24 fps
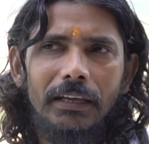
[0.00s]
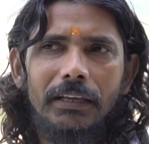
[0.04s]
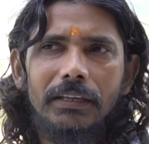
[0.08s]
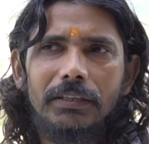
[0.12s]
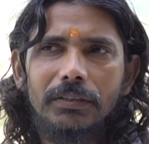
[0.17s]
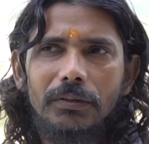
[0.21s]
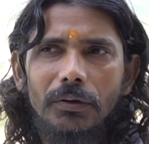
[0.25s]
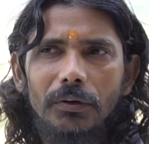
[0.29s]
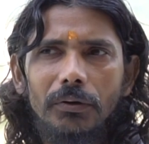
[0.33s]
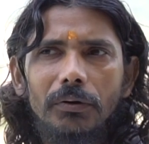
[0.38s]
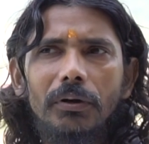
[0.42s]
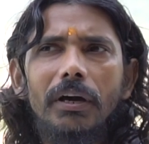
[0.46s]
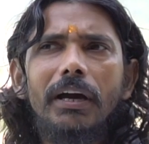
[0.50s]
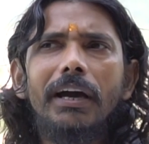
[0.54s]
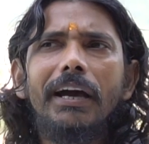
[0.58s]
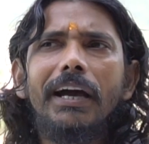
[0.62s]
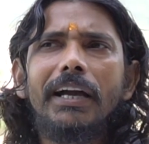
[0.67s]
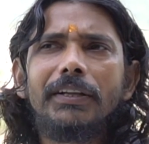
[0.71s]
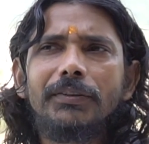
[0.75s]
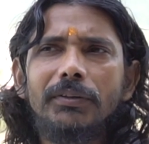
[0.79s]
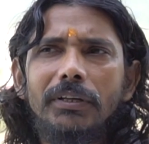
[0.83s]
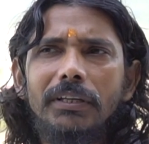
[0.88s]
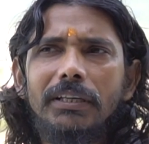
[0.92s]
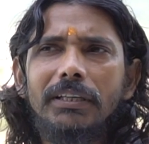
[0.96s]
So
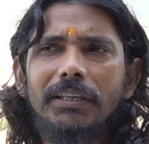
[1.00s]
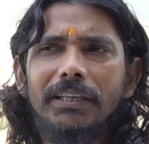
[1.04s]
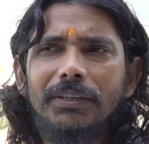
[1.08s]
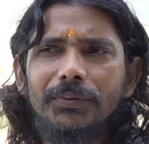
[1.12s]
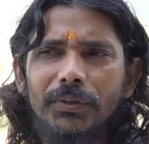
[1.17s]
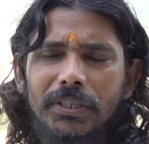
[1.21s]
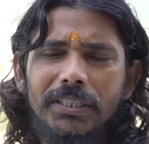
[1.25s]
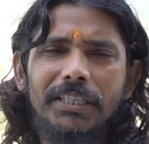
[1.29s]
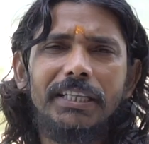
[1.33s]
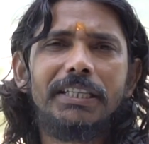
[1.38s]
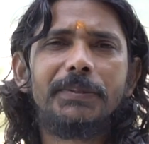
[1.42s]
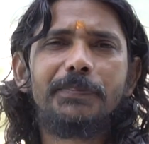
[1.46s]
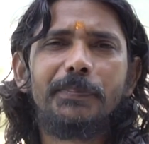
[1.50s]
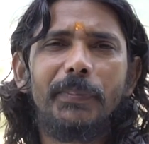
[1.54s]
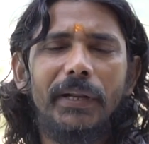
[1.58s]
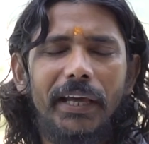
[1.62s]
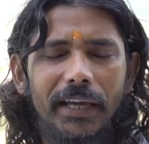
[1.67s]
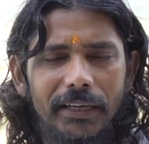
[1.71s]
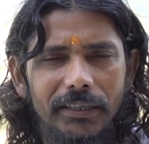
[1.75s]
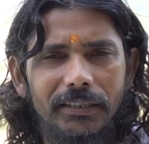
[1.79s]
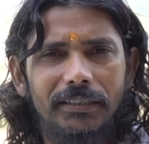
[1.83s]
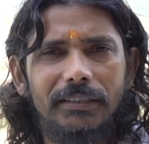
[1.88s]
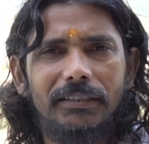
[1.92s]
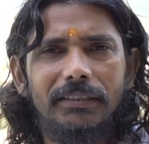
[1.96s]
actually it was his
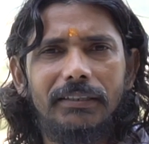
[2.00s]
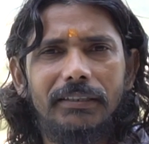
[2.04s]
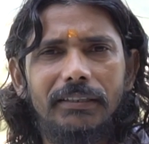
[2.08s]
plan